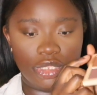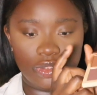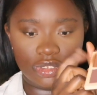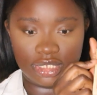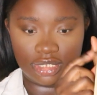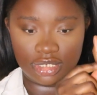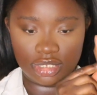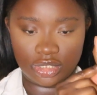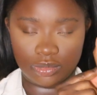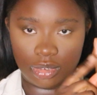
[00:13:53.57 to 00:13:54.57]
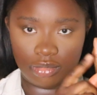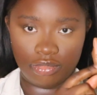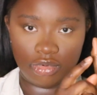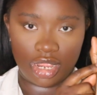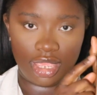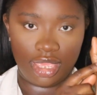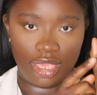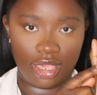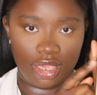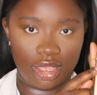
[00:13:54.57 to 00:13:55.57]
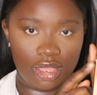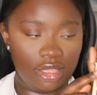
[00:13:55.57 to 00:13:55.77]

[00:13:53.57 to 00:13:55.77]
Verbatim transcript: be using this one right here.